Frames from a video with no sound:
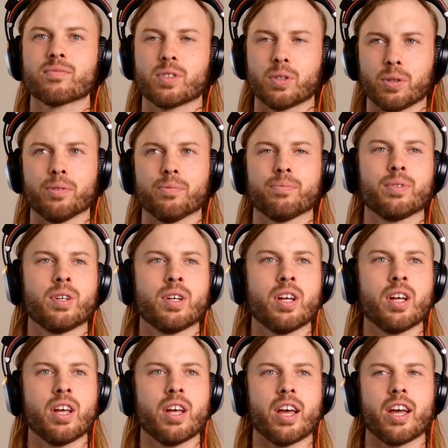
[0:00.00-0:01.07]
Cool.
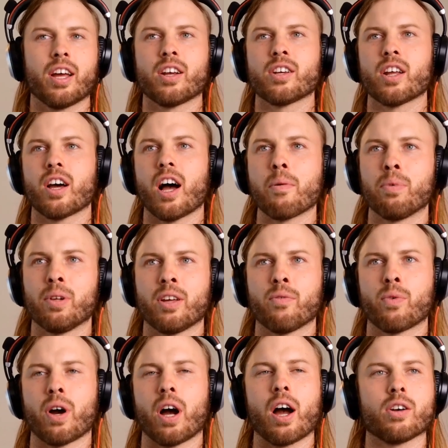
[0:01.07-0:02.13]
And I
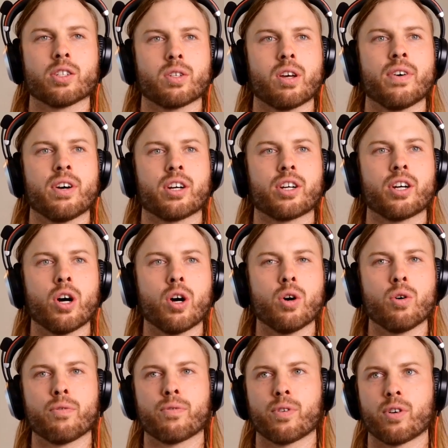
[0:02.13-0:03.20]
believe I also have a
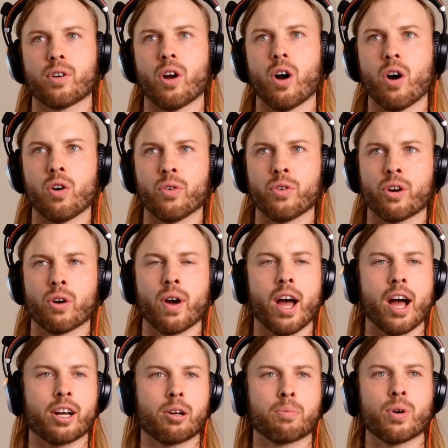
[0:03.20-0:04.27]
code for all
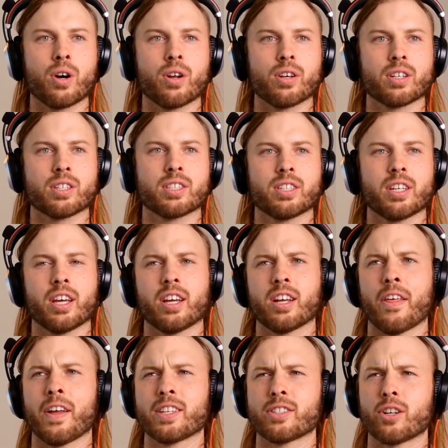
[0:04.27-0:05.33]
Neurohacker products,
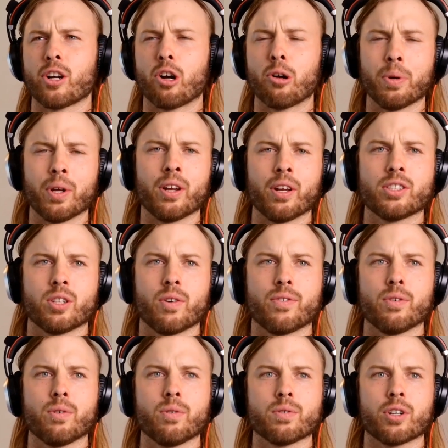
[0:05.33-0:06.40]
and I think it's Urban. So if
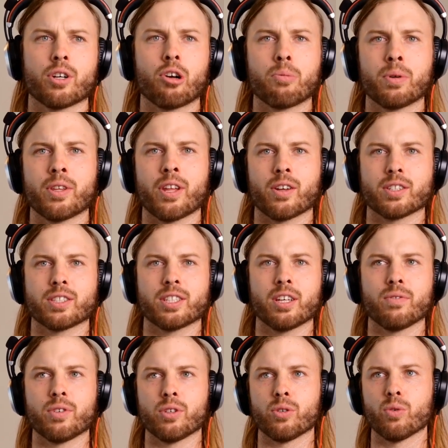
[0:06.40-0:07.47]
you use Urban, that'll
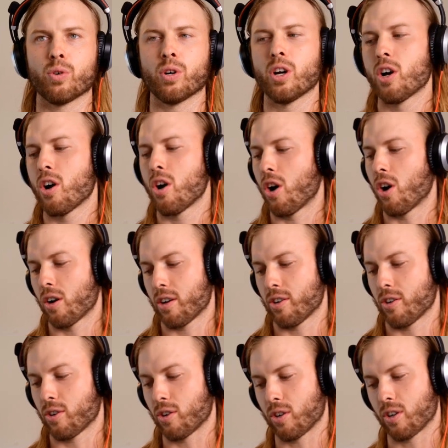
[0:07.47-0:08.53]
save you on
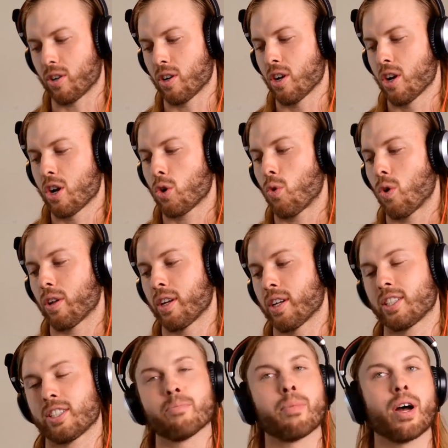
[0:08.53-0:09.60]
your Qualia
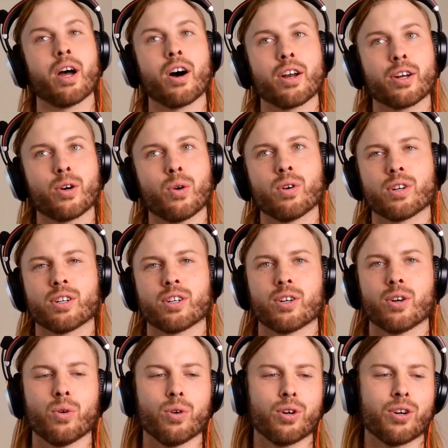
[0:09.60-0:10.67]
Synbiotic order
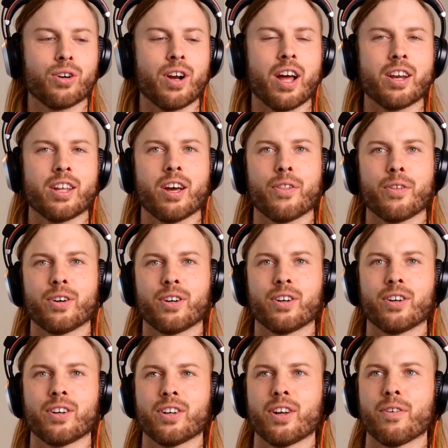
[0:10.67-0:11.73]
or any
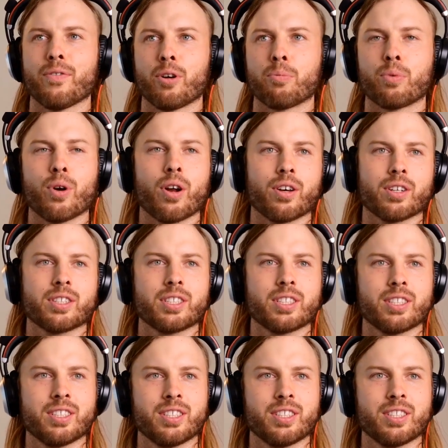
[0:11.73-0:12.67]
other of their products.